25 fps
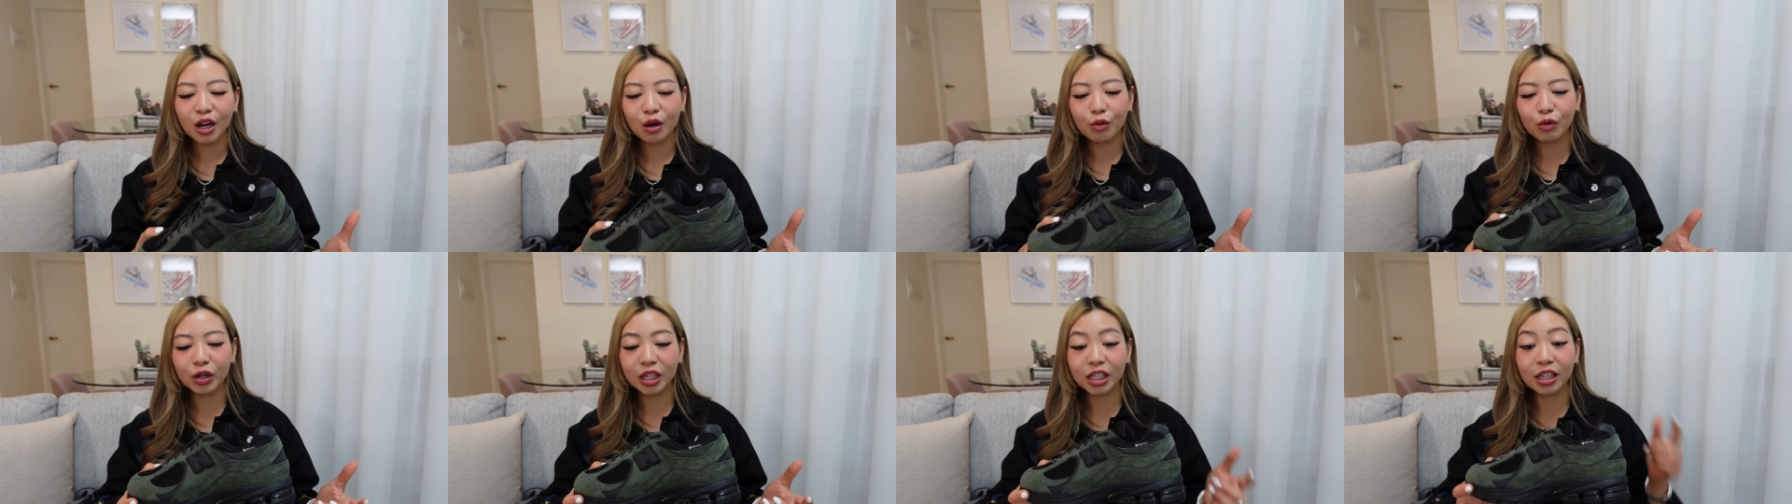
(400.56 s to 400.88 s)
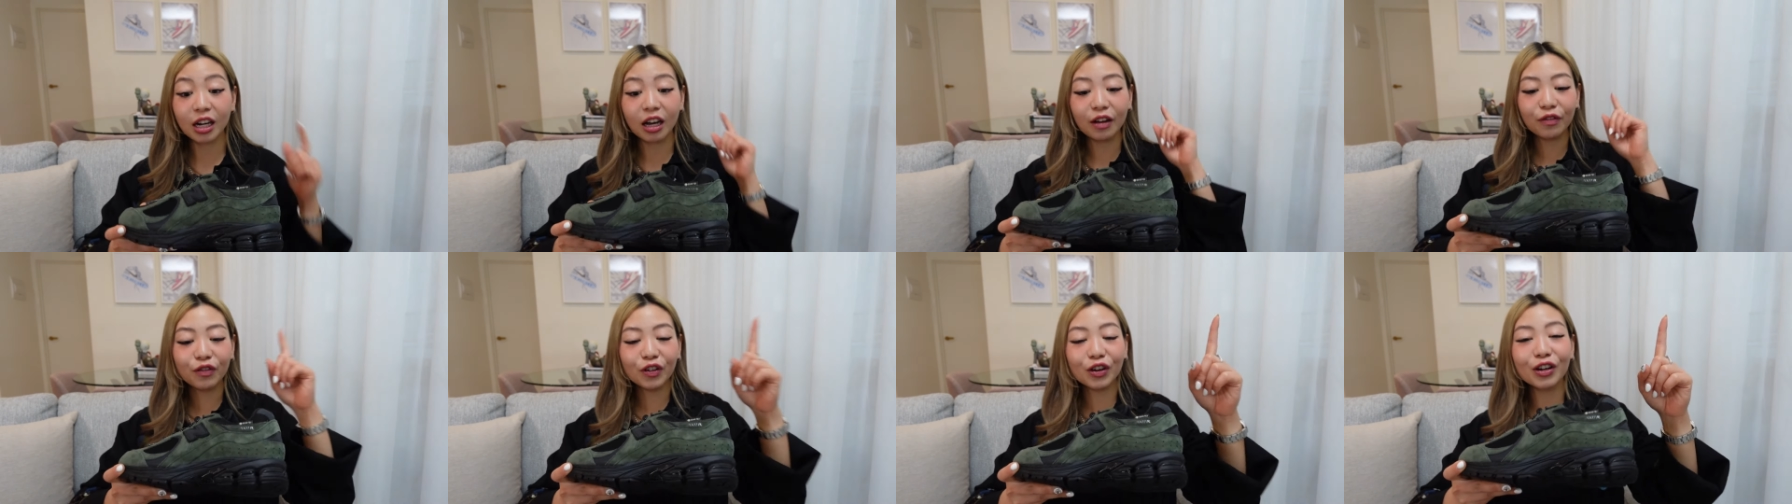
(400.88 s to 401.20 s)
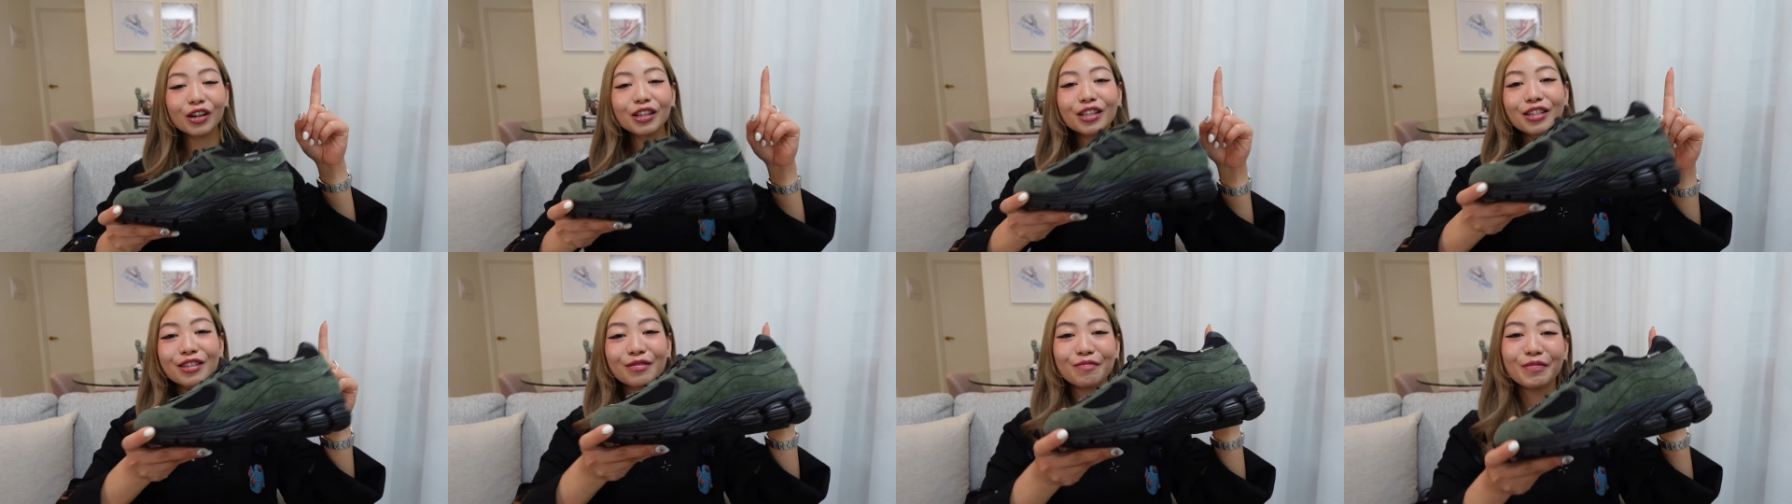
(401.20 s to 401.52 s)
which I
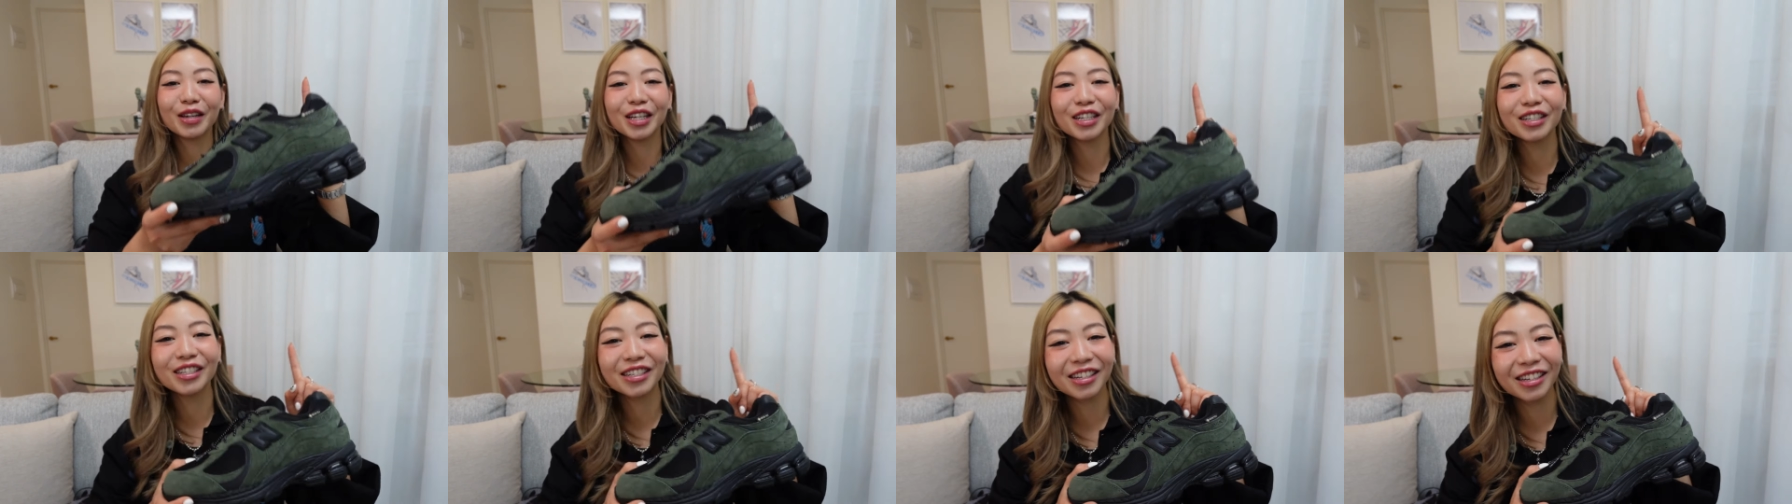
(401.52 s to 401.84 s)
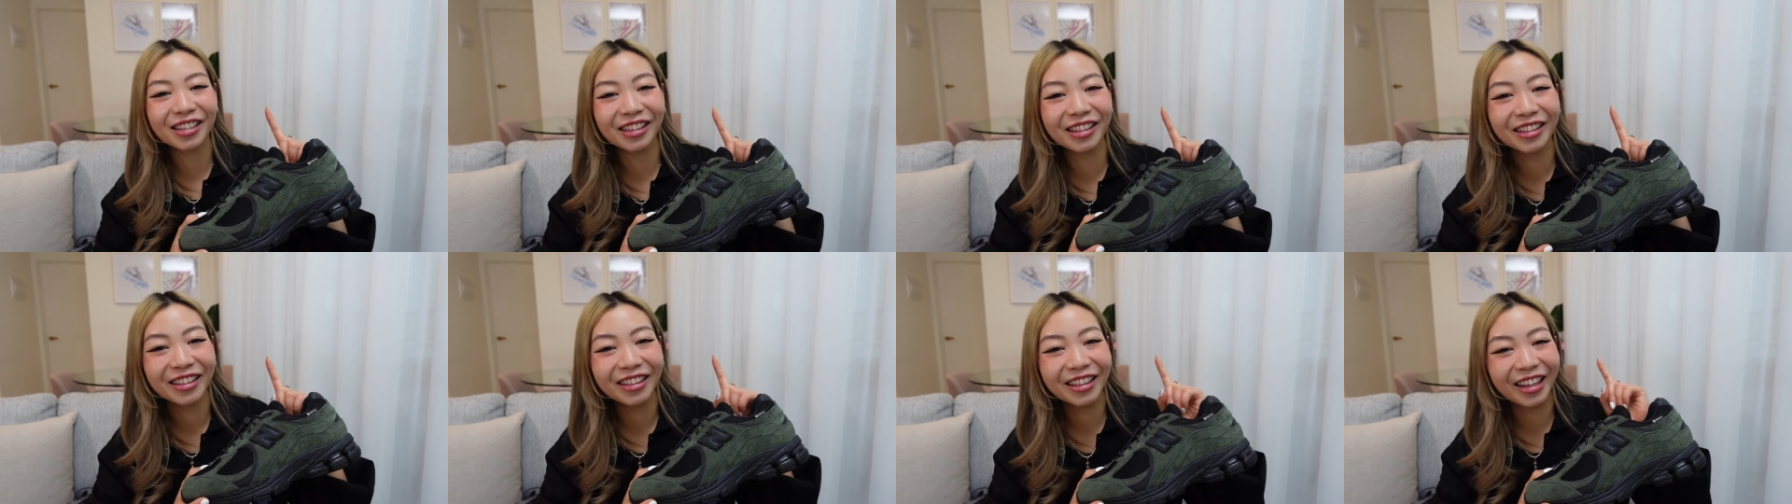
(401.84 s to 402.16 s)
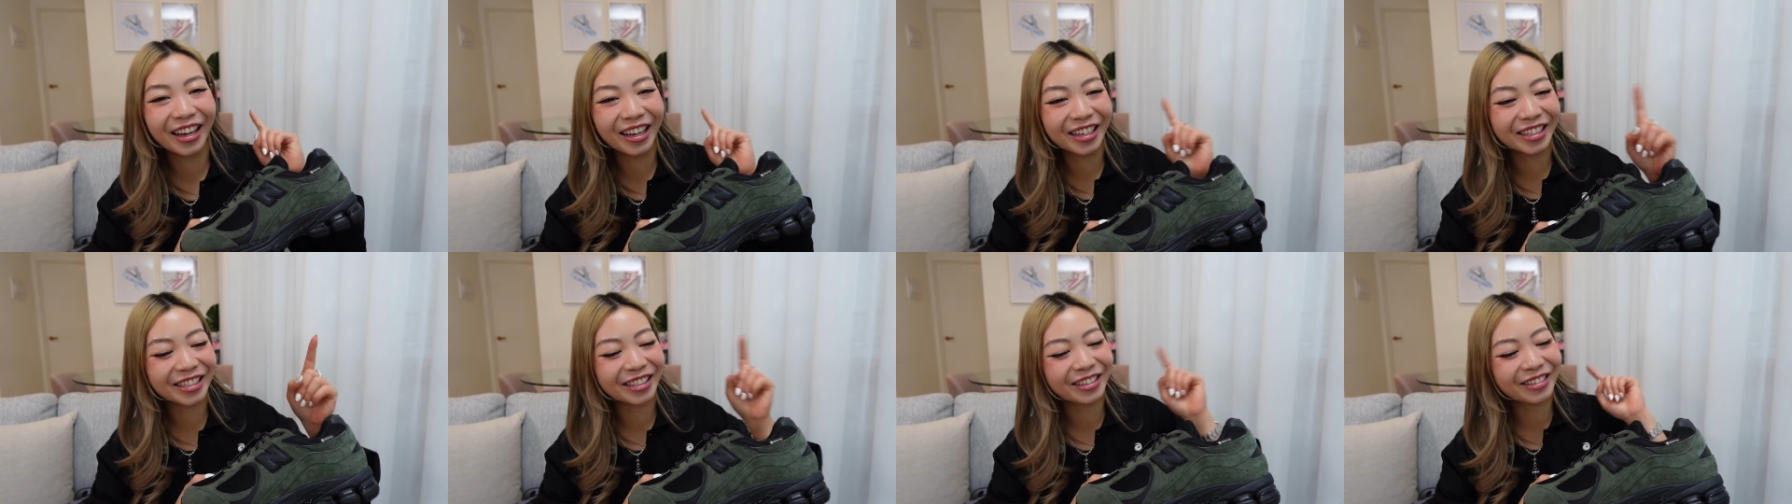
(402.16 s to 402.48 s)
forgot to mention,
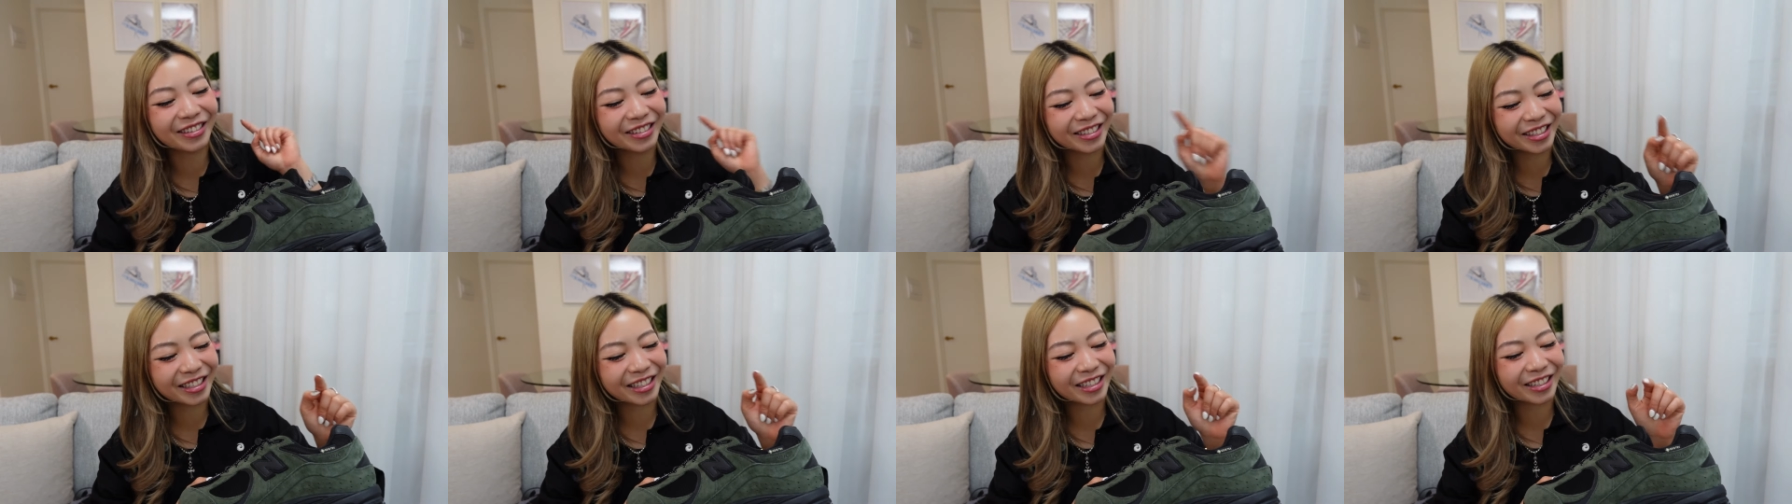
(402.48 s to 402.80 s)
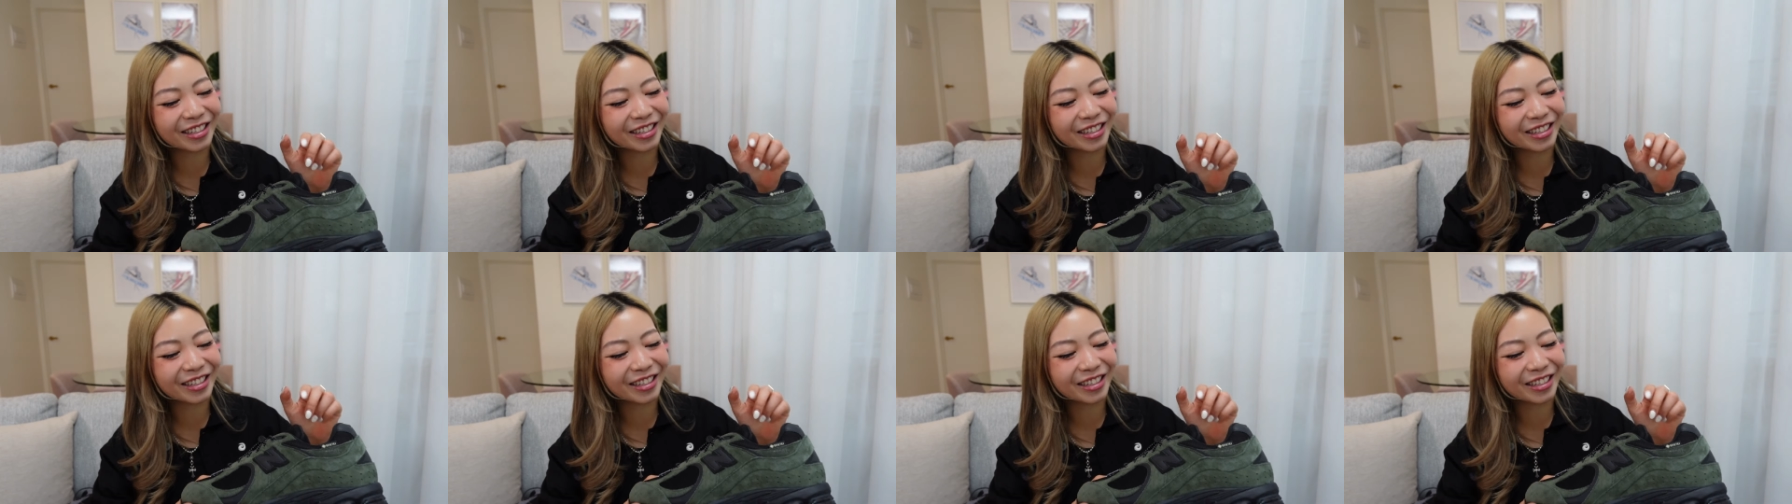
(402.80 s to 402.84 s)
there's also